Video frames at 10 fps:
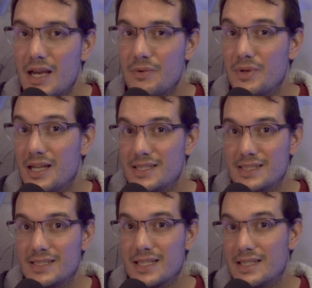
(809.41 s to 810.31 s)

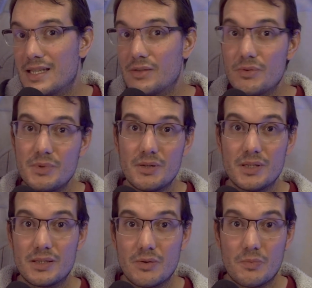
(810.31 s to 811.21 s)
realizing that that would be a
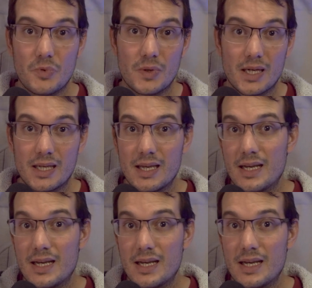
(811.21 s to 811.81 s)
little more like